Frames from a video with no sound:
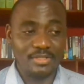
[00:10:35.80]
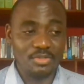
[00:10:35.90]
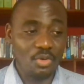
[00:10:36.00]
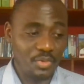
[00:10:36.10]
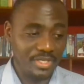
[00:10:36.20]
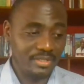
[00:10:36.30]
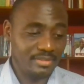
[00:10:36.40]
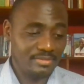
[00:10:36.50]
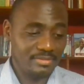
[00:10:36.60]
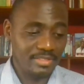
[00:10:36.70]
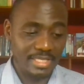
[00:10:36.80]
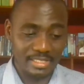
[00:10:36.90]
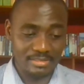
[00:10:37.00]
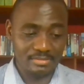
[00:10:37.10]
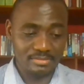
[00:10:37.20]
knowing
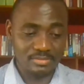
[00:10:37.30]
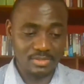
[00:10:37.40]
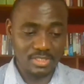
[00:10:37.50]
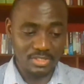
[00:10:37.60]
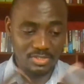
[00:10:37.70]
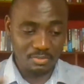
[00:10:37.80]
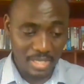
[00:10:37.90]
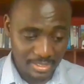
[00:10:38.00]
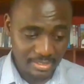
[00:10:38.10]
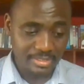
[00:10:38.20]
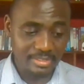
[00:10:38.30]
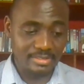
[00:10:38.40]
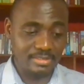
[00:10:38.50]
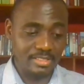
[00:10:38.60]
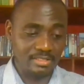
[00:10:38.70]
that there is mother
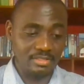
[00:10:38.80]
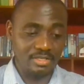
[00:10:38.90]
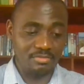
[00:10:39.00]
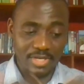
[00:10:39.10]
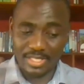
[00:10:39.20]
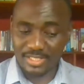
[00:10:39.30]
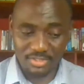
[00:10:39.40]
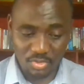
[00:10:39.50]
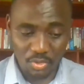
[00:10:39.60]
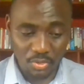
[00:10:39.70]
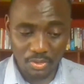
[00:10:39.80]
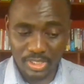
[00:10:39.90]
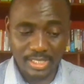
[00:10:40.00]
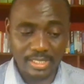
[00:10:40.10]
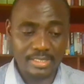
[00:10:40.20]
and father is no
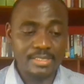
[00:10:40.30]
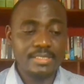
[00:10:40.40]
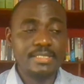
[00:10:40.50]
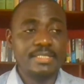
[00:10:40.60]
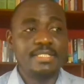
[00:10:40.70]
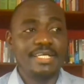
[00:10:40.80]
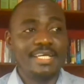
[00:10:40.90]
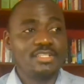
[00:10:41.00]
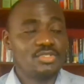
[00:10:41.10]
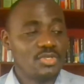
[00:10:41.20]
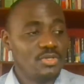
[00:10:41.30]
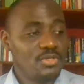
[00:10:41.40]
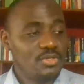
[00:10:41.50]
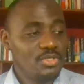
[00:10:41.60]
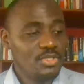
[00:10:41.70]
longer. And
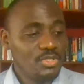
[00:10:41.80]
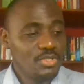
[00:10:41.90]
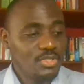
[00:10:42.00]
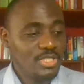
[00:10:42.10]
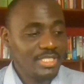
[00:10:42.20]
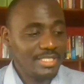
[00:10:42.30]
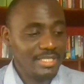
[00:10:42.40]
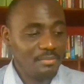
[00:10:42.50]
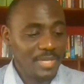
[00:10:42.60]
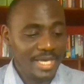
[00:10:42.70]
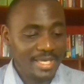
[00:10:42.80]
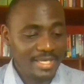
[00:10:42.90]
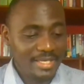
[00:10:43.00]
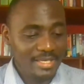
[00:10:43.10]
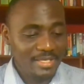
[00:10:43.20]
so
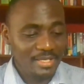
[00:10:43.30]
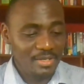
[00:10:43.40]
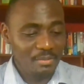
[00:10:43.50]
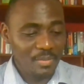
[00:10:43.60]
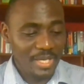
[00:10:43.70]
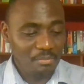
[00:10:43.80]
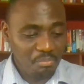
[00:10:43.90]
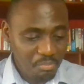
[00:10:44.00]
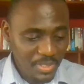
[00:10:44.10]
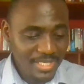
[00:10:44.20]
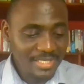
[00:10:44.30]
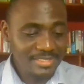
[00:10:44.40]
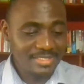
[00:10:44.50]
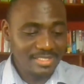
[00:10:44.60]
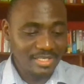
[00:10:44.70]
my
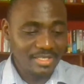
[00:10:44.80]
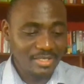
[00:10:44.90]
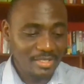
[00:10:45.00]
biggest